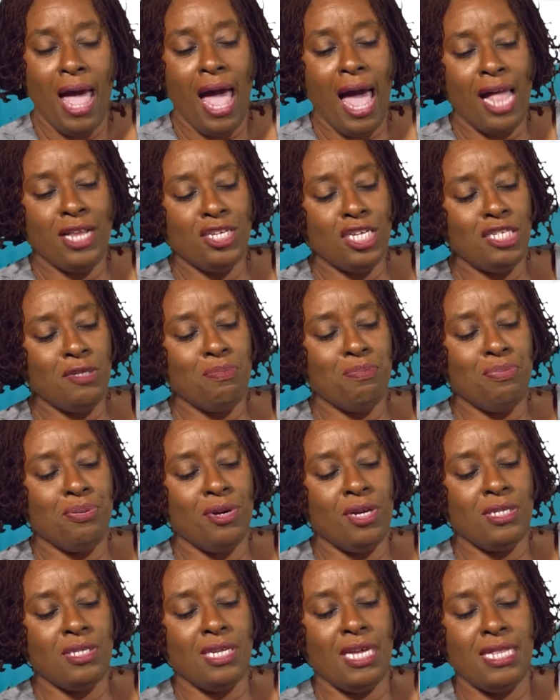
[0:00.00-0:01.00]
and just
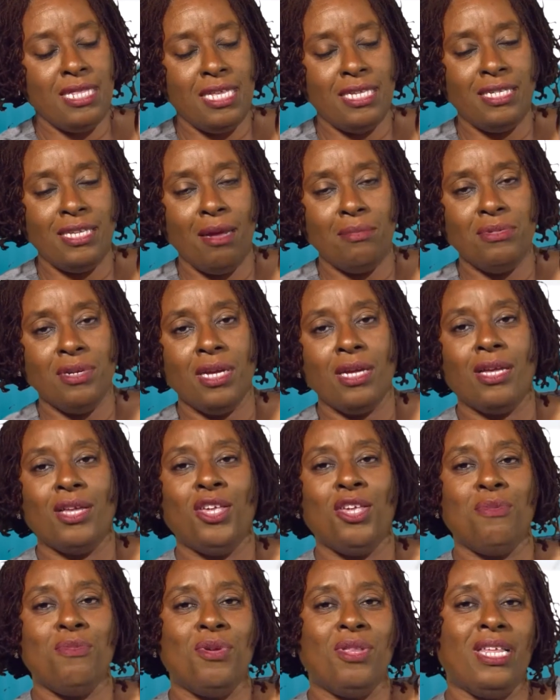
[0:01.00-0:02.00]
put in the
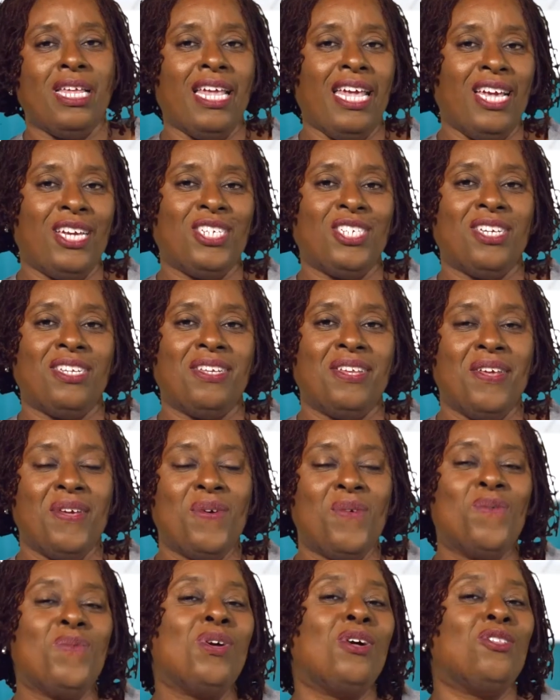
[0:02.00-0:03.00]
subject communication.
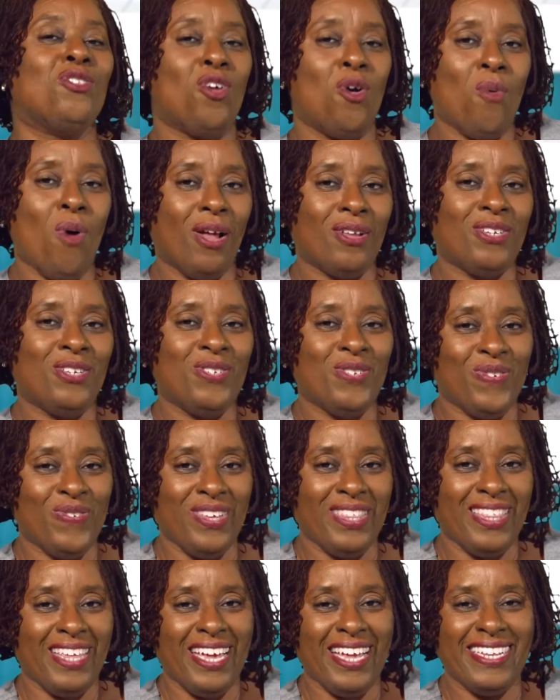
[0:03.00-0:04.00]
We'll know what to do
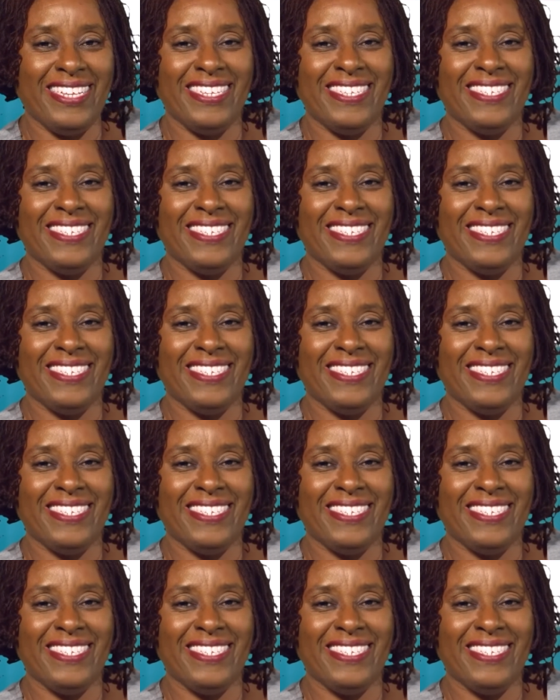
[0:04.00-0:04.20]
with it.